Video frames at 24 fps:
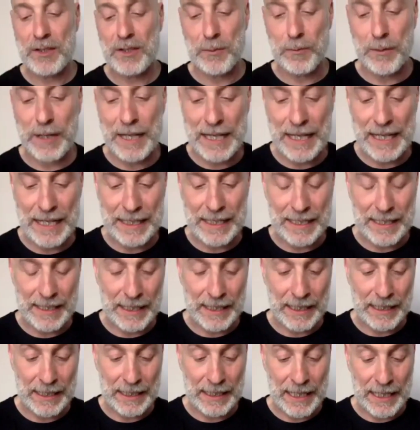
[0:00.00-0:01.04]
that we're here
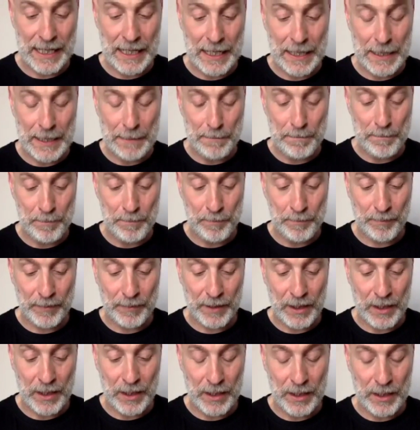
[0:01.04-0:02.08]
today,
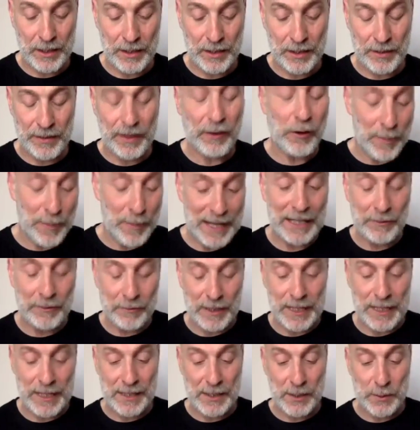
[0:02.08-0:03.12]
there are many
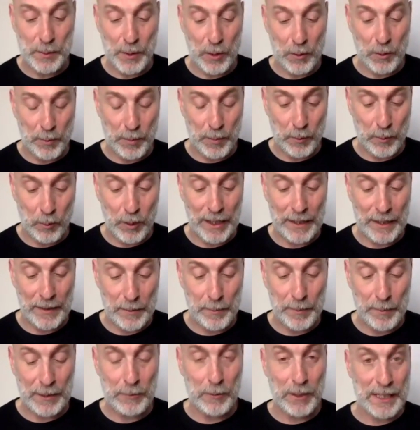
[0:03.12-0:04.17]
reasons, but one of the
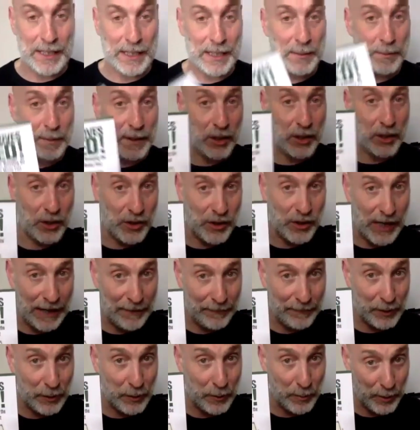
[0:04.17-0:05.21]
big ones is because you
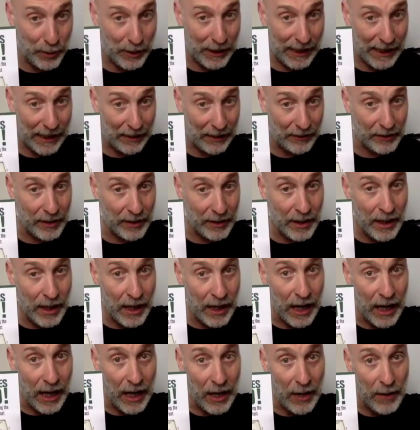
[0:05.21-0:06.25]
have a new book out.
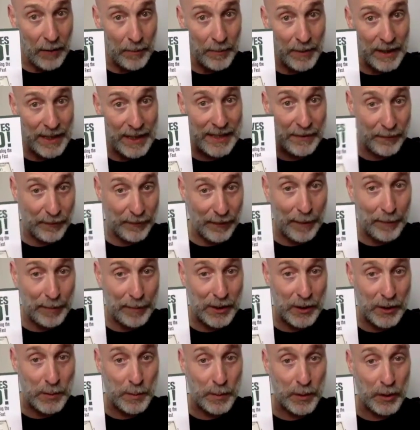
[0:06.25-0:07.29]
Yeah, it's a
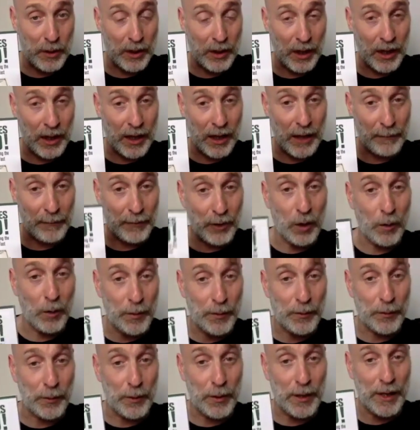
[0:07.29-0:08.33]
fabulous book. I've gone
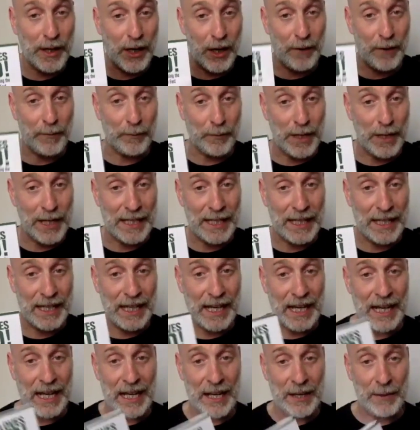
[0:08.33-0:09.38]
through it. I've read it.
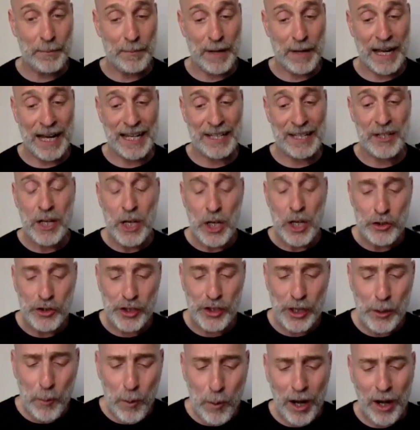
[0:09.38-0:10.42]
And do
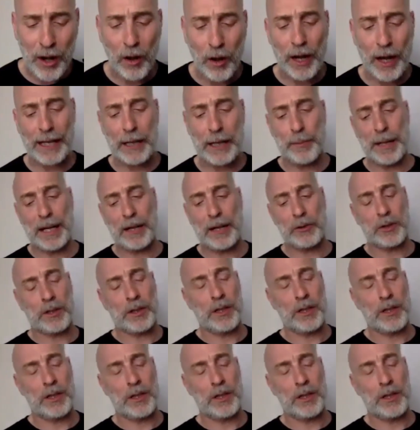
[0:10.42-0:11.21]
you know what I like about